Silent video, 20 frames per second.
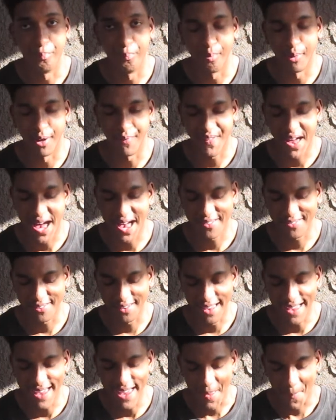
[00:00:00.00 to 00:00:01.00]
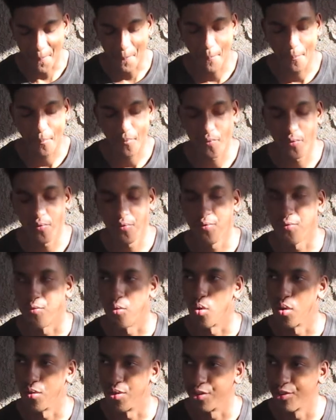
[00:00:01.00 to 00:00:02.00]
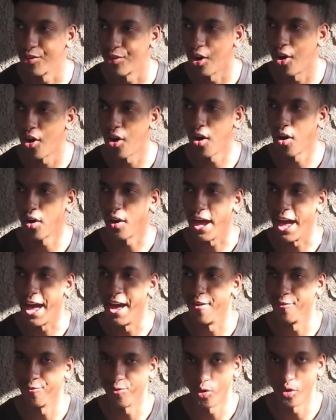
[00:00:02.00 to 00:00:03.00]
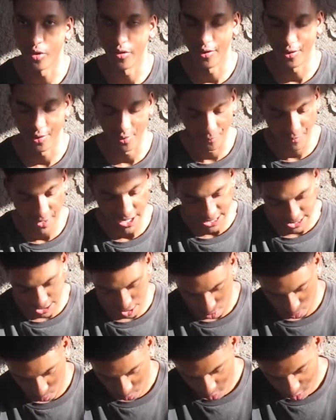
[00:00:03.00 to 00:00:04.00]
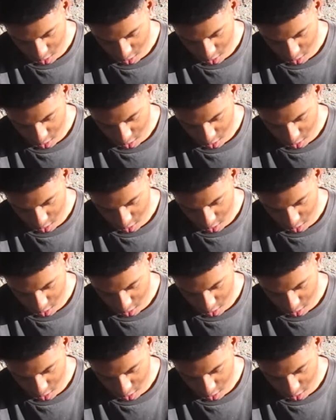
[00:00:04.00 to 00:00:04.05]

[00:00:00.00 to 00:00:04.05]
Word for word: but that's it for the song and for this video.